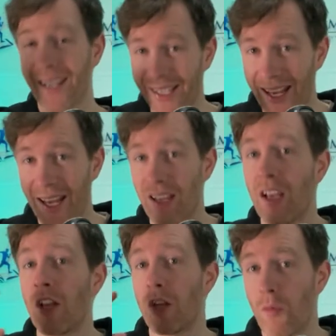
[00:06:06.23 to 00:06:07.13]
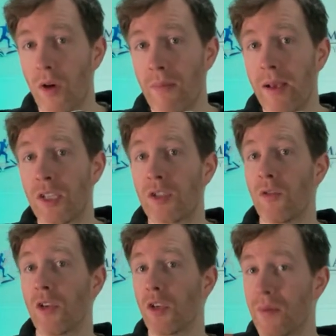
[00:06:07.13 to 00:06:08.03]
again, you want to make
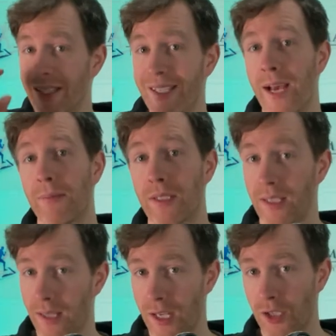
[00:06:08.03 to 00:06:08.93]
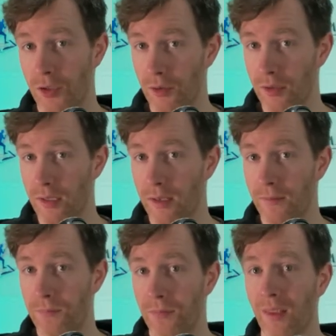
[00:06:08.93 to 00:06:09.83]
sure you adapt to these shoes.
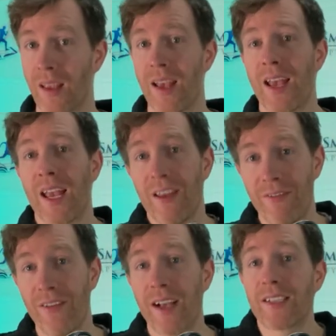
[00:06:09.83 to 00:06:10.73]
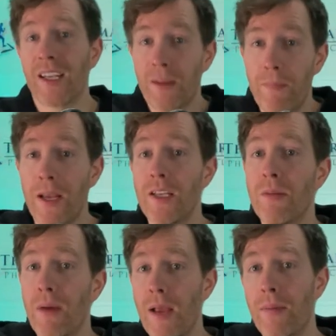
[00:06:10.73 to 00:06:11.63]
In fact, an opinion
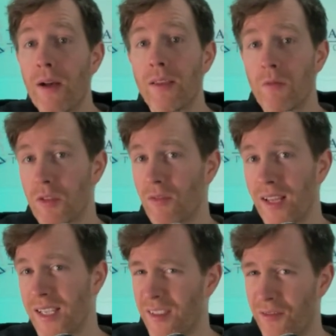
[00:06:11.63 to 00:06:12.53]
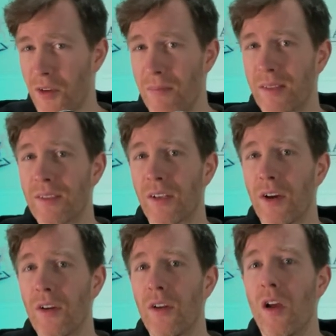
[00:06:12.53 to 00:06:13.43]
paper that was released a few months
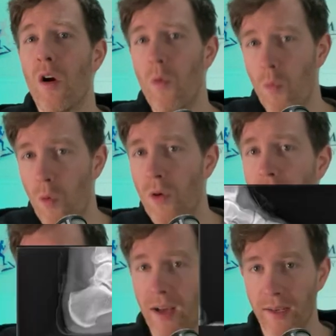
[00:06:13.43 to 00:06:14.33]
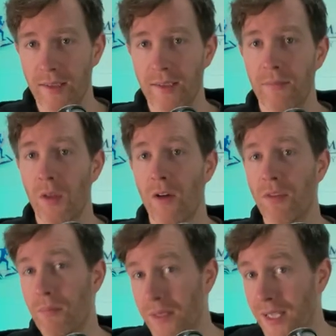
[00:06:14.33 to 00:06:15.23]
ago warned runners of
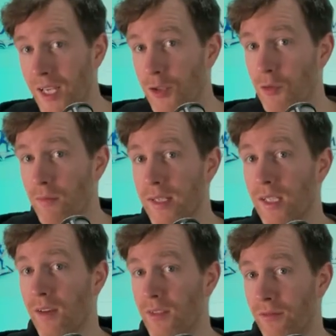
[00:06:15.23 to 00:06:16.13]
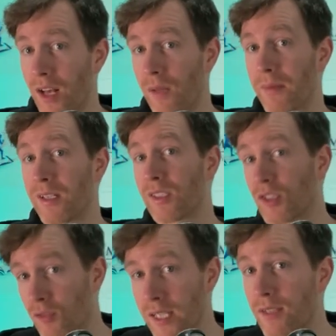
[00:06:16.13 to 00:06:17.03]
the potential risk of developing
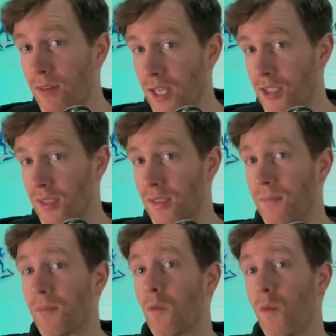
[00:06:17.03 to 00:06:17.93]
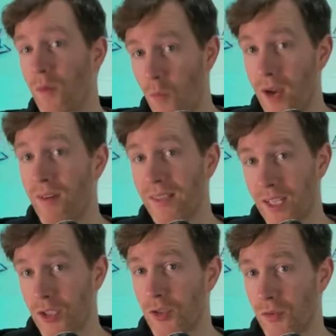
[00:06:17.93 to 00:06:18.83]
stress fractures when wearing
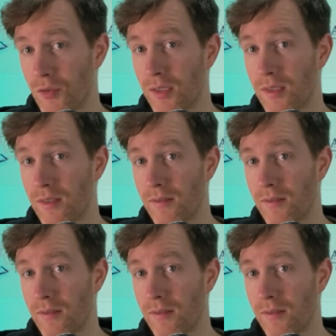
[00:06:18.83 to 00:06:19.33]
these shoes.